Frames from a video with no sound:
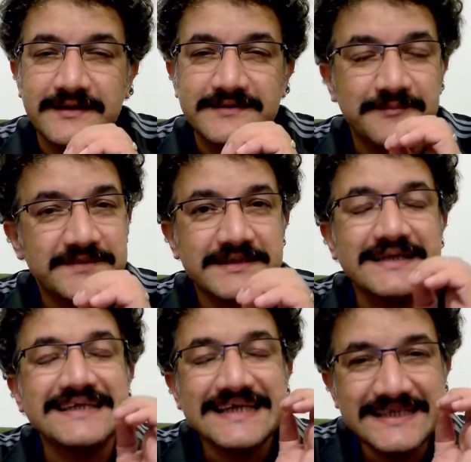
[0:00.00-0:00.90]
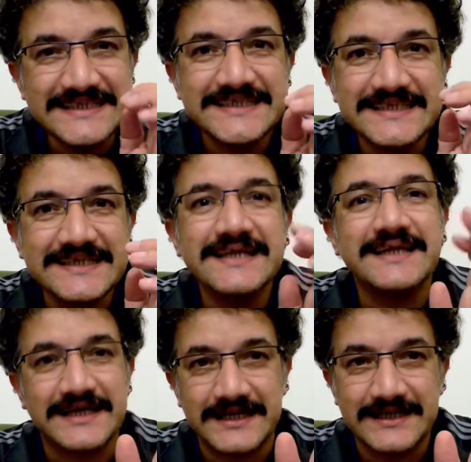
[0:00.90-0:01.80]
something that's
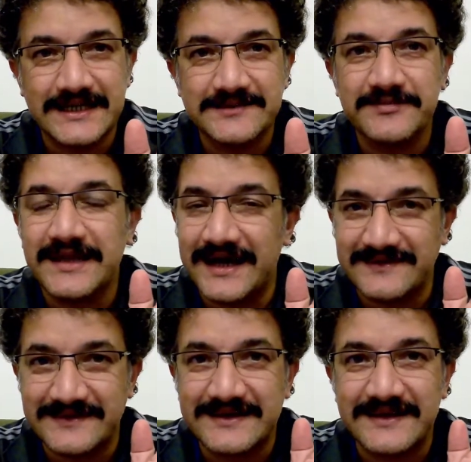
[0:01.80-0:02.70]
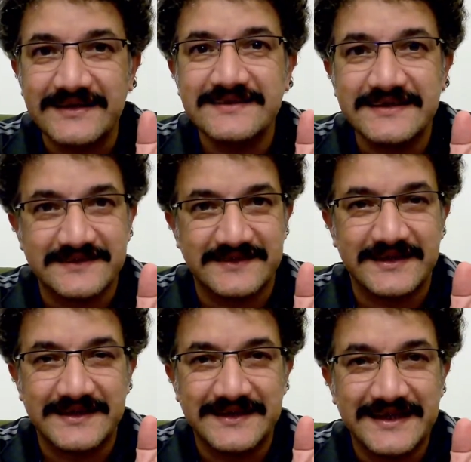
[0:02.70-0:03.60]
instantly recognizable as a classic
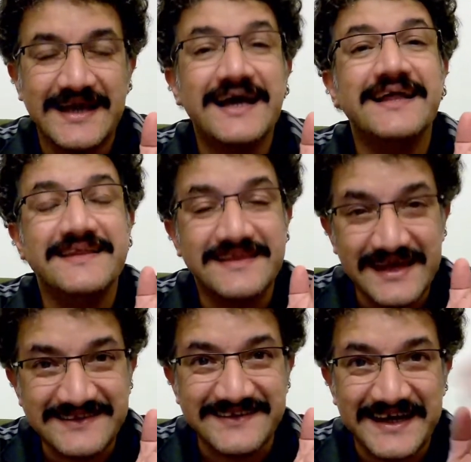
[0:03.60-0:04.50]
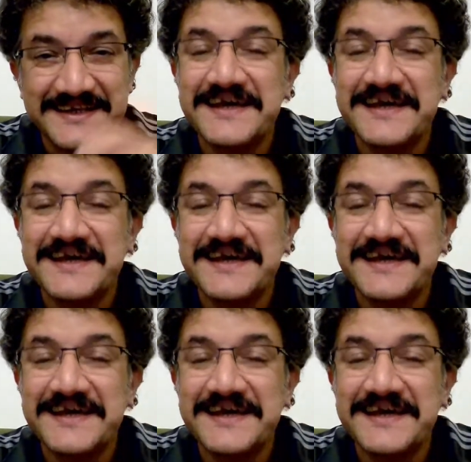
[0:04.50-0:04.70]
design. That's right,